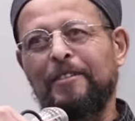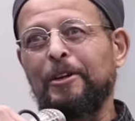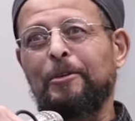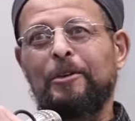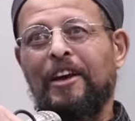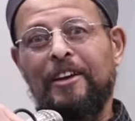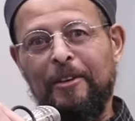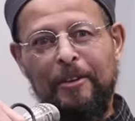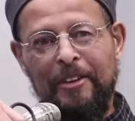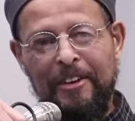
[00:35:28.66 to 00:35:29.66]
we were
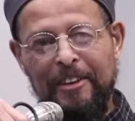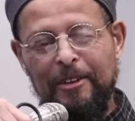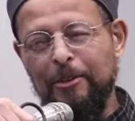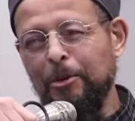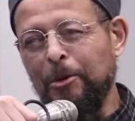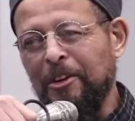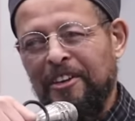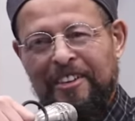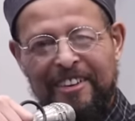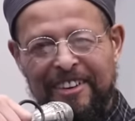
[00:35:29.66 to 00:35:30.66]
like into
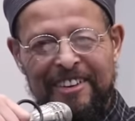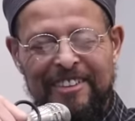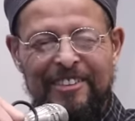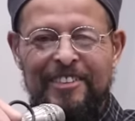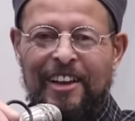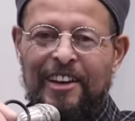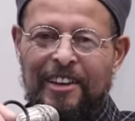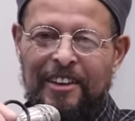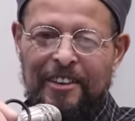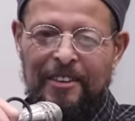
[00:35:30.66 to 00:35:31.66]
it, because it's
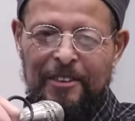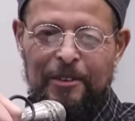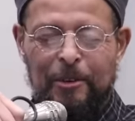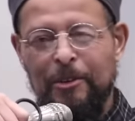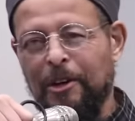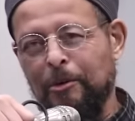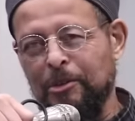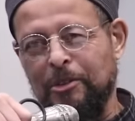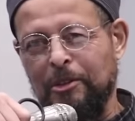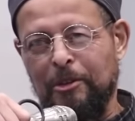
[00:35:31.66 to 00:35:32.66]
like, you know, that
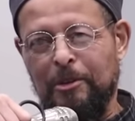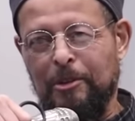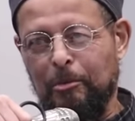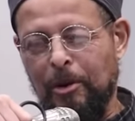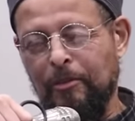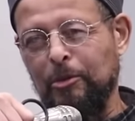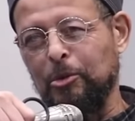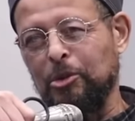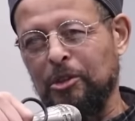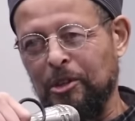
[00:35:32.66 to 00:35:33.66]
was the
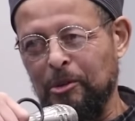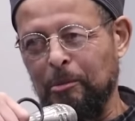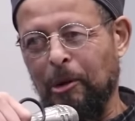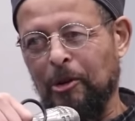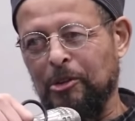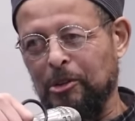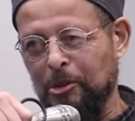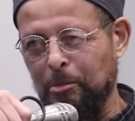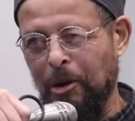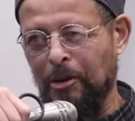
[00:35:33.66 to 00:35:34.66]
revolutionary
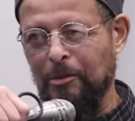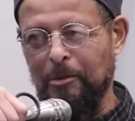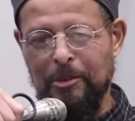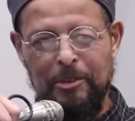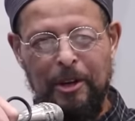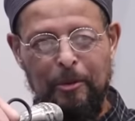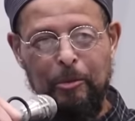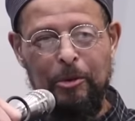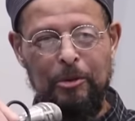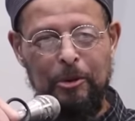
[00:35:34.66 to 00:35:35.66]
Marxist part, was
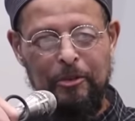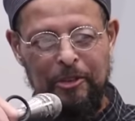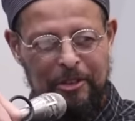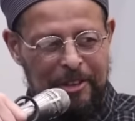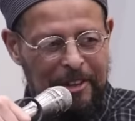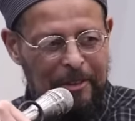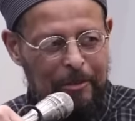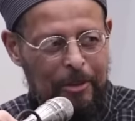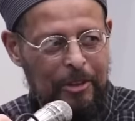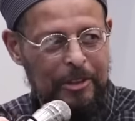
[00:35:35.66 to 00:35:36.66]
like
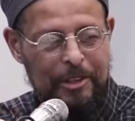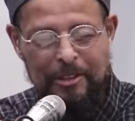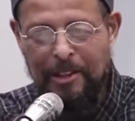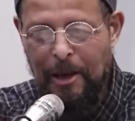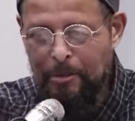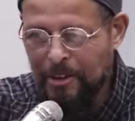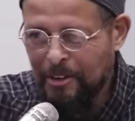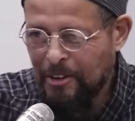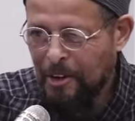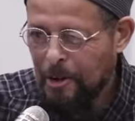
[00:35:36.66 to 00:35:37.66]
resurfacing with an
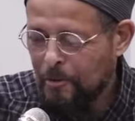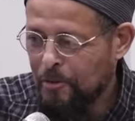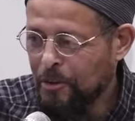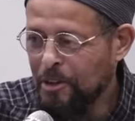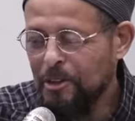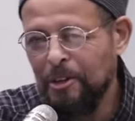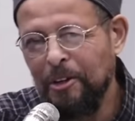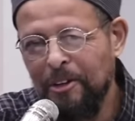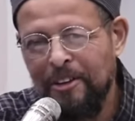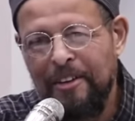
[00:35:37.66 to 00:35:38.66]
Islamic veneer.